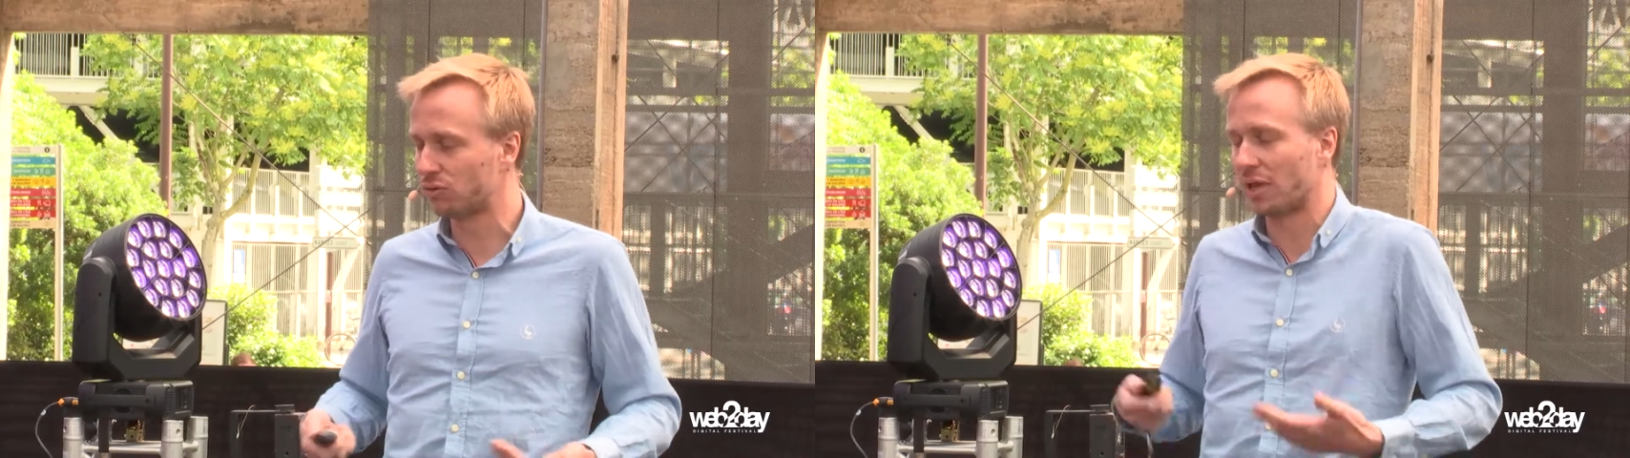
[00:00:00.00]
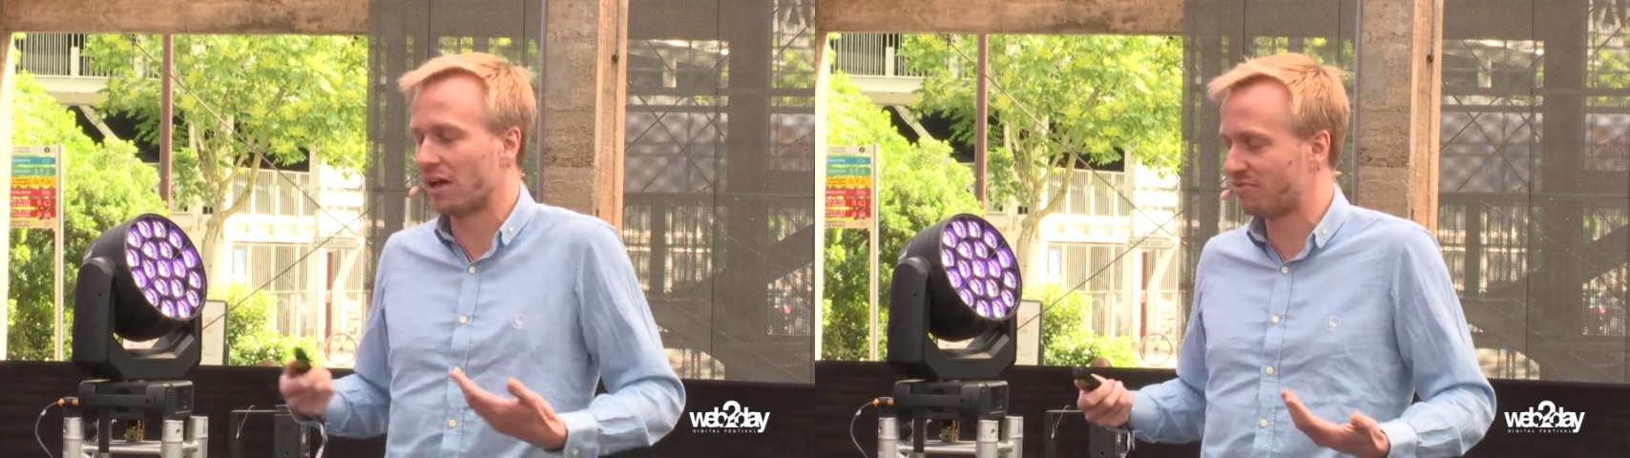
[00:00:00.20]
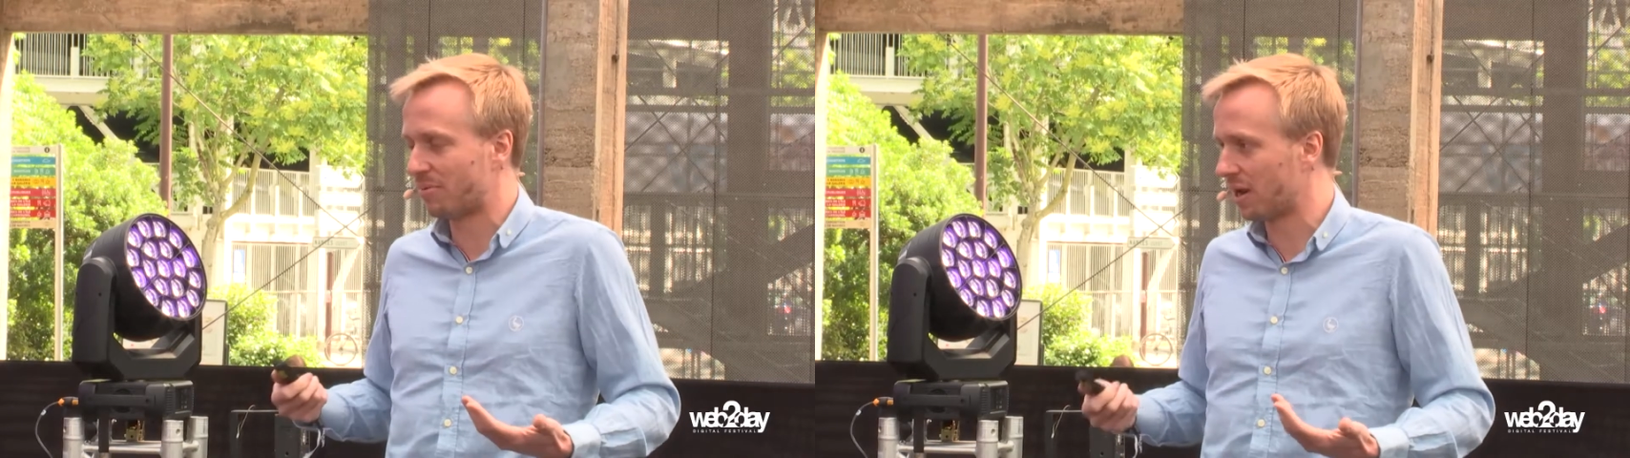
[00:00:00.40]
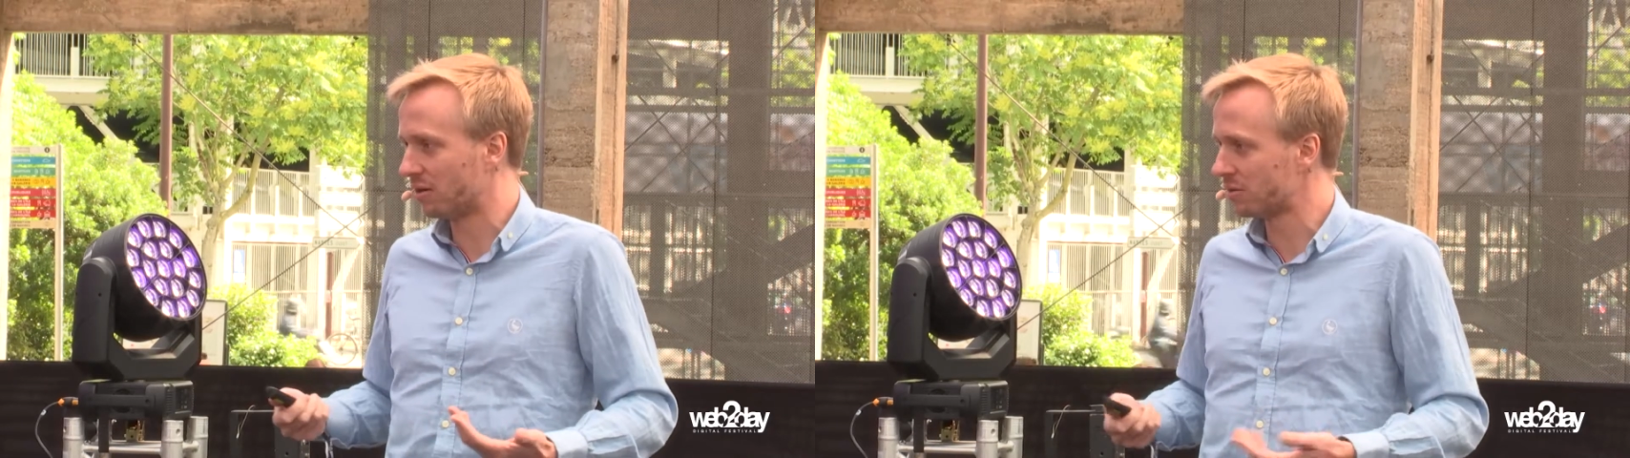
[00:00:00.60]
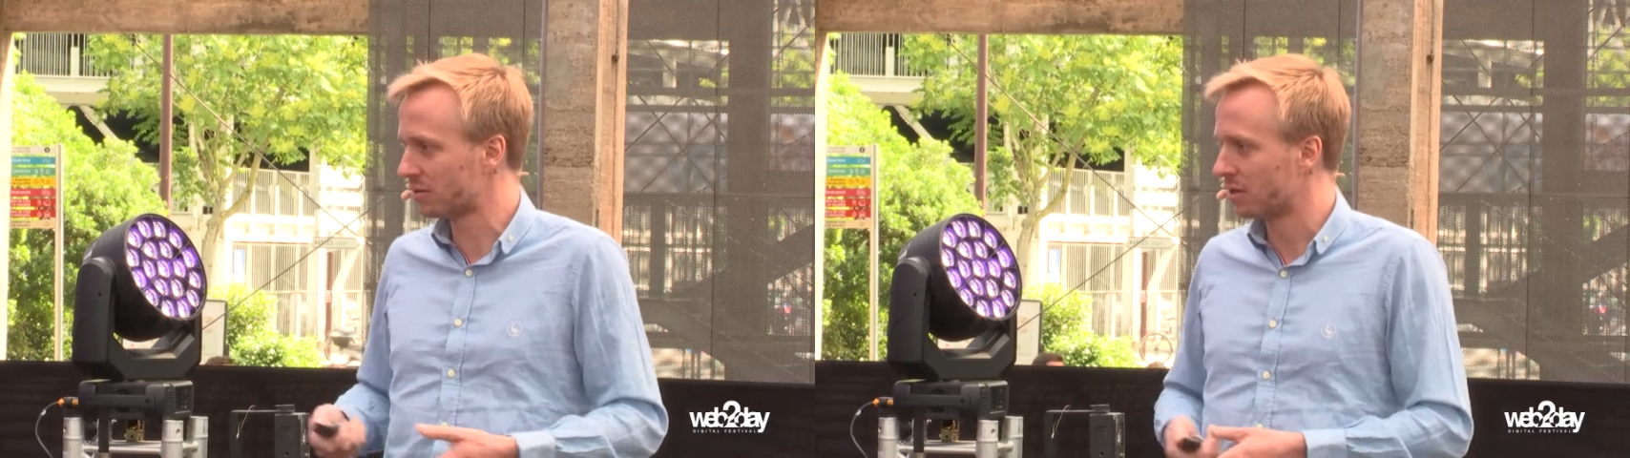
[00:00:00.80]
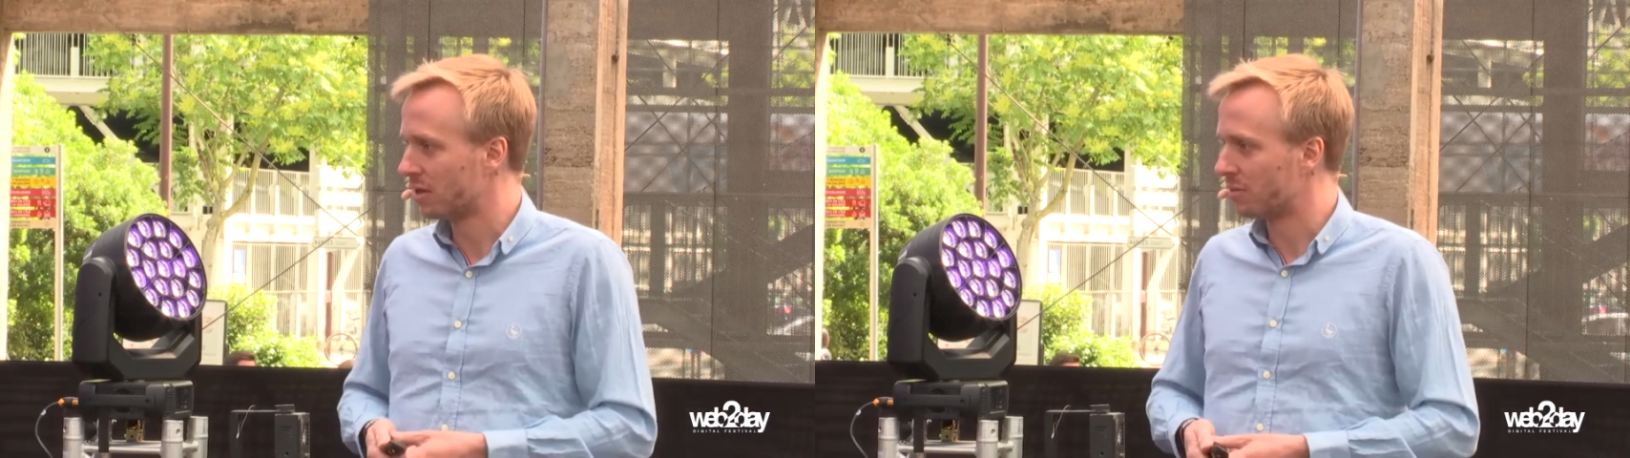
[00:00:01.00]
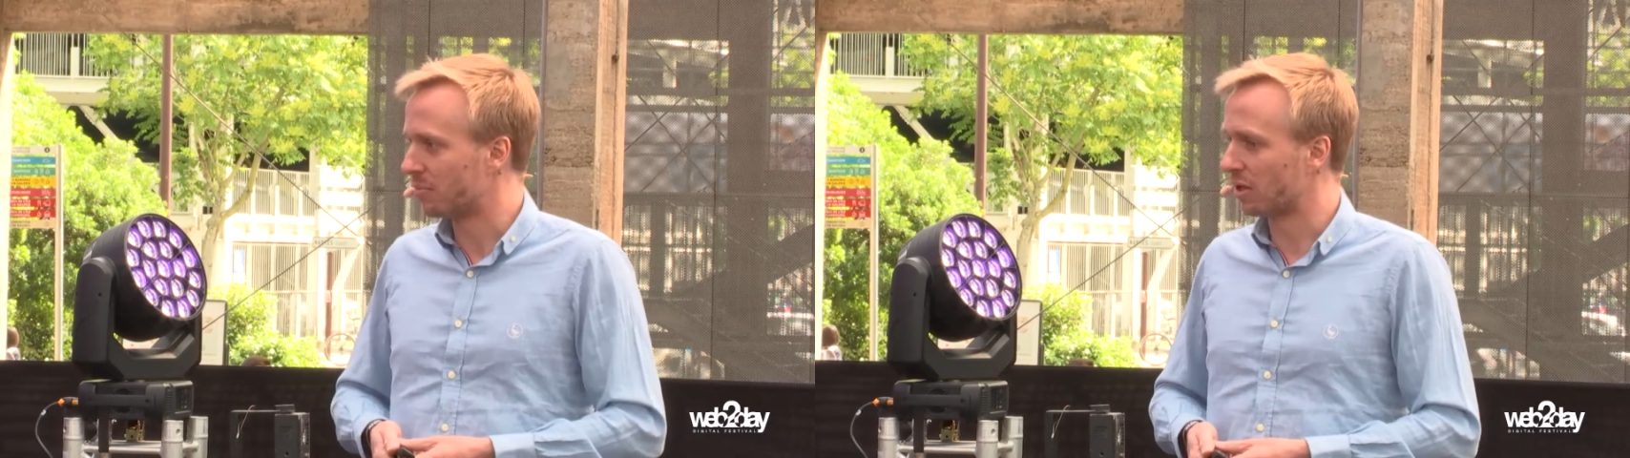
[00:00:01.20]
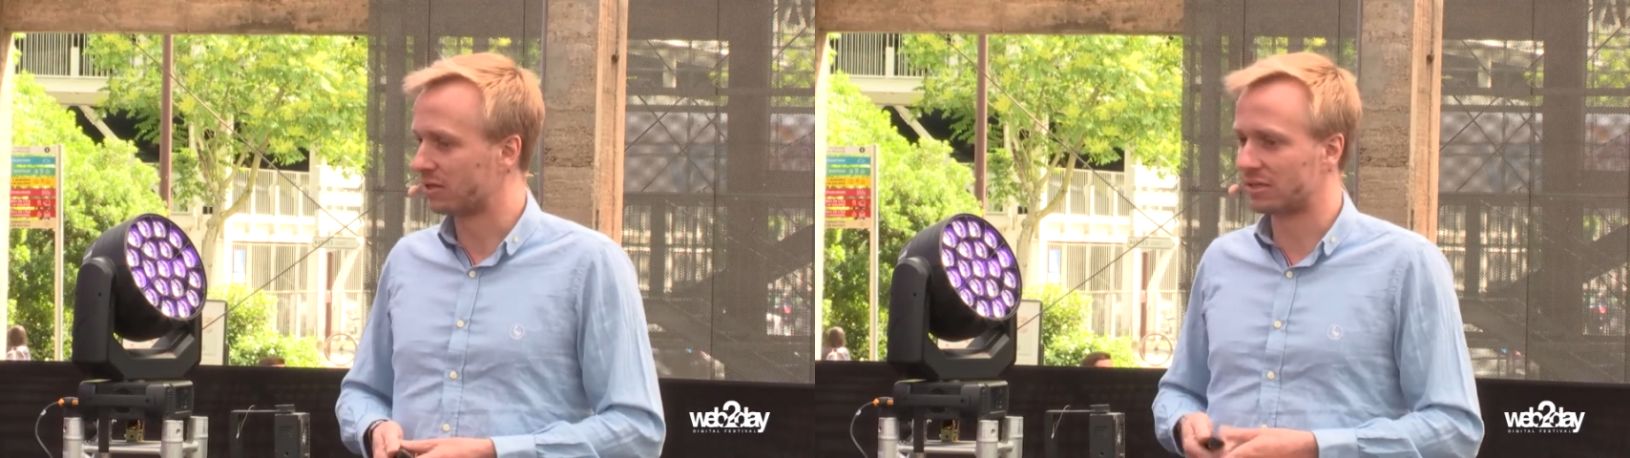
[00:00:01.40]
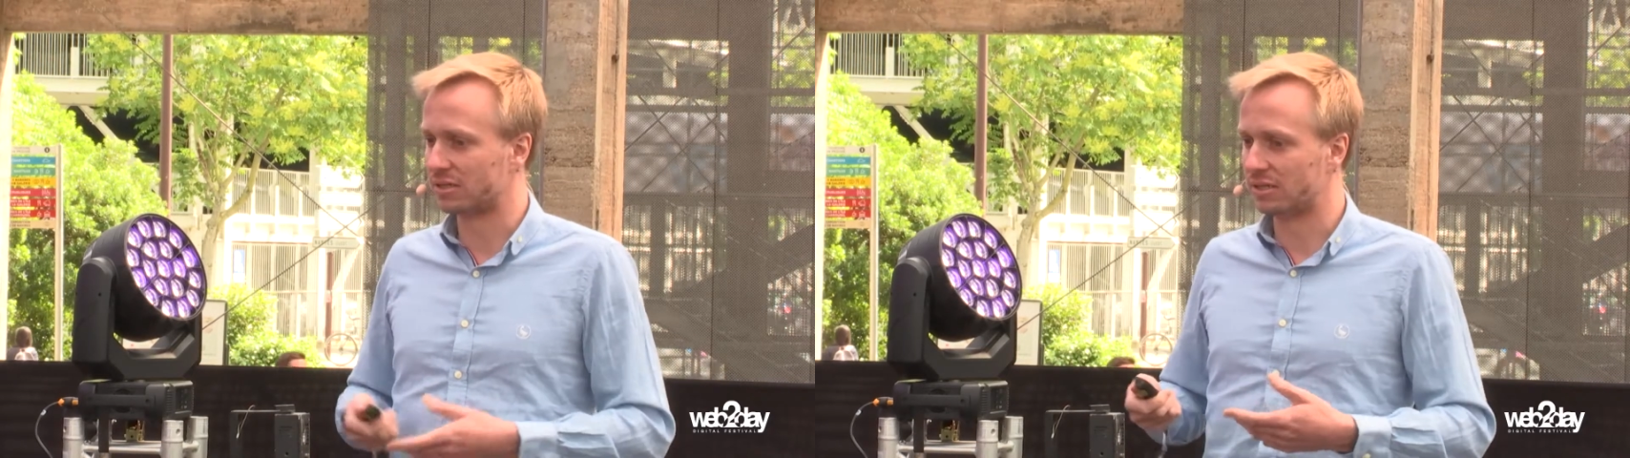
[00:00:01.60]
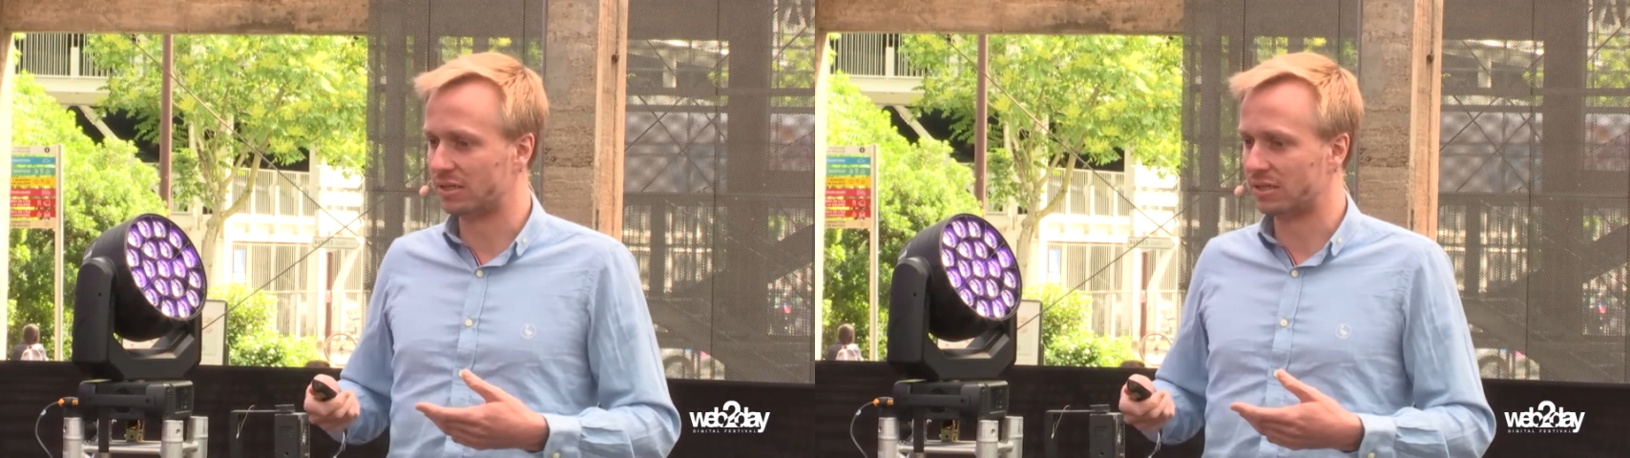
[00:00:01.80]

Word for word: We have pilots but